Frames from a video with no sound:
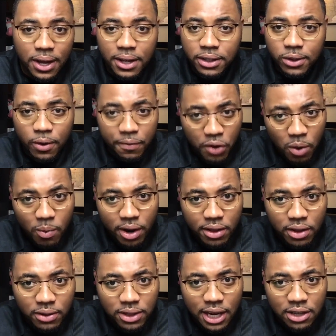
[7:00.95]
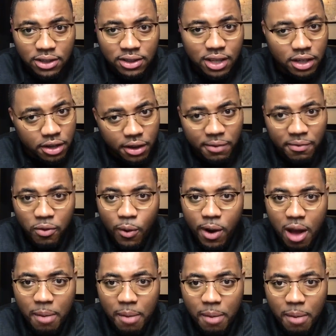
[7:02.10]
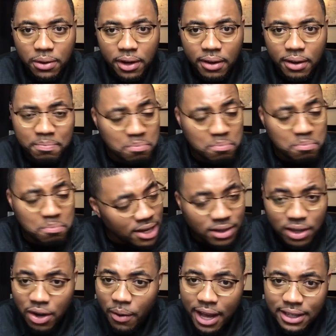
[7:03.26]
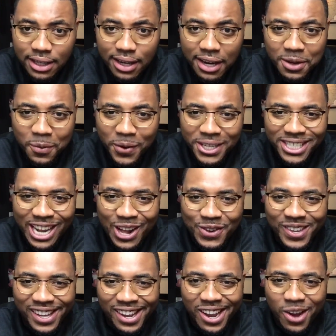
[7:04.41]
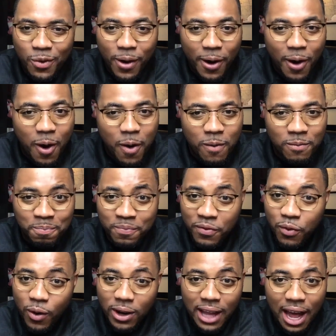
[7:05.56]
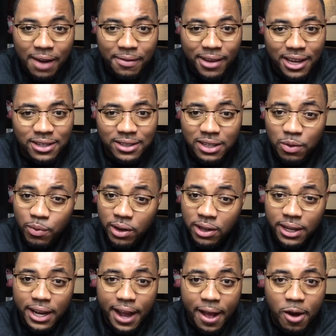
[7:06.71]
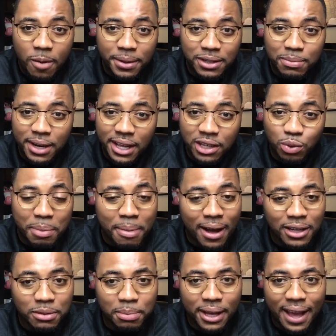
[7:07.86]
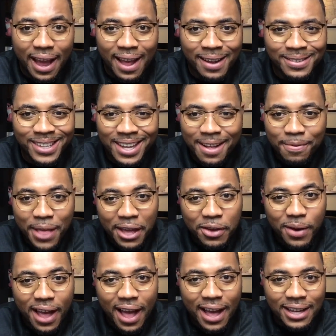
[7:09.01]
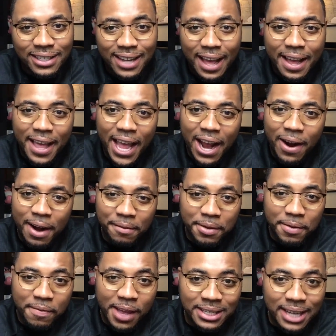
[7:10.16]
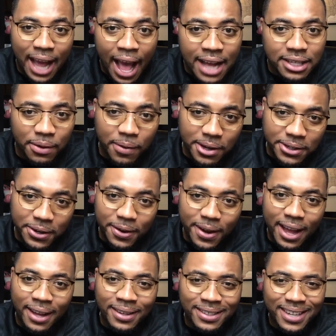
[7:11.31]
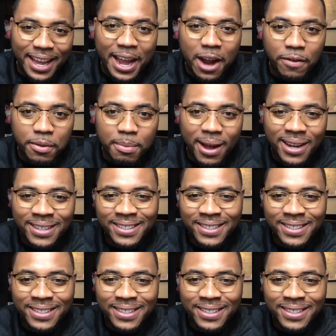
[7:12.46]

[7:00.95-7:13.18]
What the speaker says: So if you're one of those agents that's looking for an opportunity, please don't hesitate to reach out. We're home for a lot of agents and we're looking to help as many as we possibly can. Thank you guys. Take care and have a fantastic rest of your day. Take care, everybody.